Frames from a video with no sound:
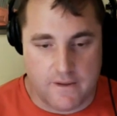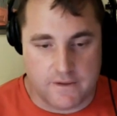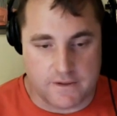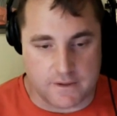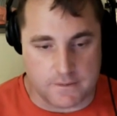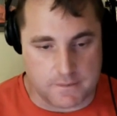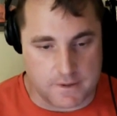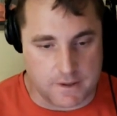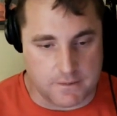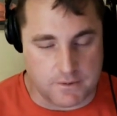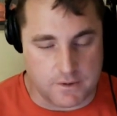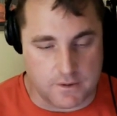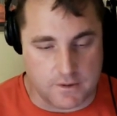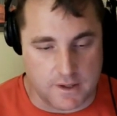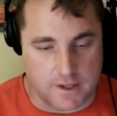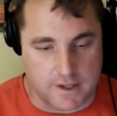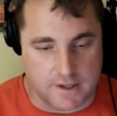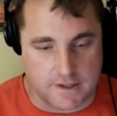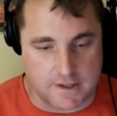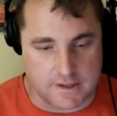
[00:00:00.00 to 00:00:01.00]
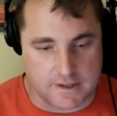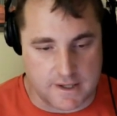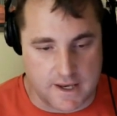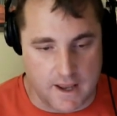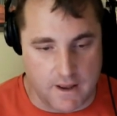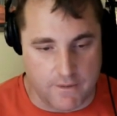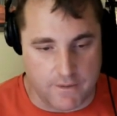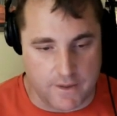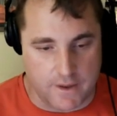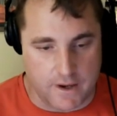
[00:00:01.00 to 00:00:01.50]
Sometimes you can get a
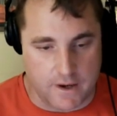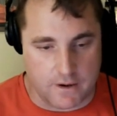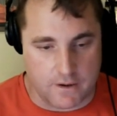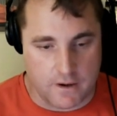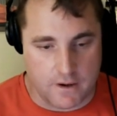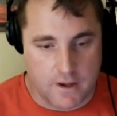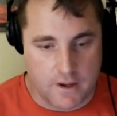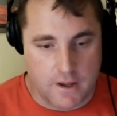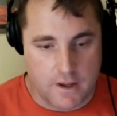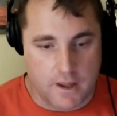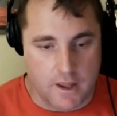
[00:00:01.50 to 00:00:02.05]
discount there.